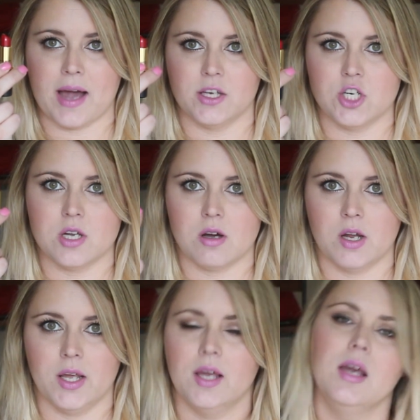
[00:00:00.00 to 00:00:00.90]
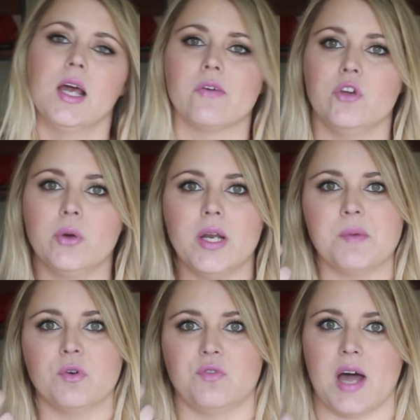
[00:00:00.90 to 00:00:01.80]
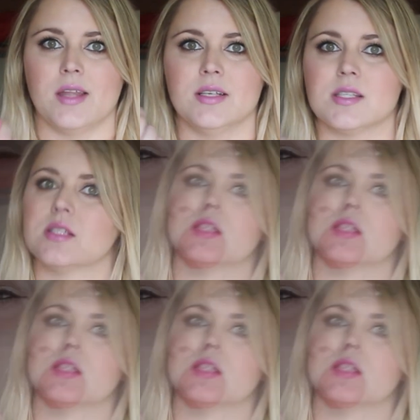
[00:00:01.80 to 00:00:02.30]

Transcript: packaging on it. If you can ever find this,